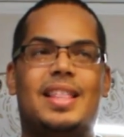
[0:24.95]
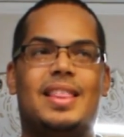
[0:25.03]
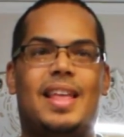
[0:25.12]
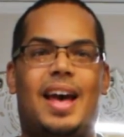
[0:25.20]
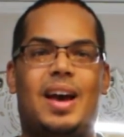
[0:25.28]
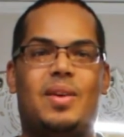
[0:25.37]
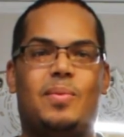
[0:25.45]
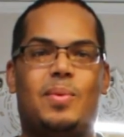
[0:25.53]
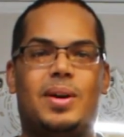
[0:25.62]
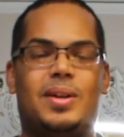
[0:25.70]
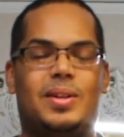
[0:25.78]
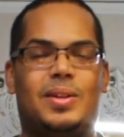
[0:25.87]
that
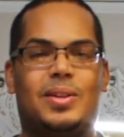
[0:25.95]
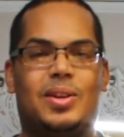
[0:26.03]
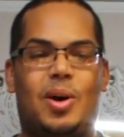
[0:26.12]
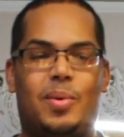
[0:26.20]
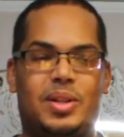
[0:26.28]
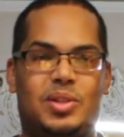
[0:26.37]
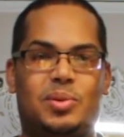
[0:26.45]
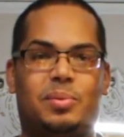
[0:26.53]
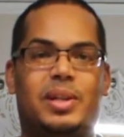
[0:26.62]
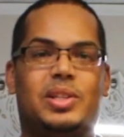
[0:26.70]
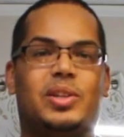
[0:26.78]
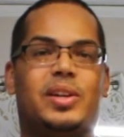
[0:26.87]
will go into
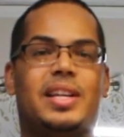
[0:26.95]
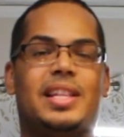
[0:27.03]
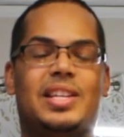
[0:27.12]
winter and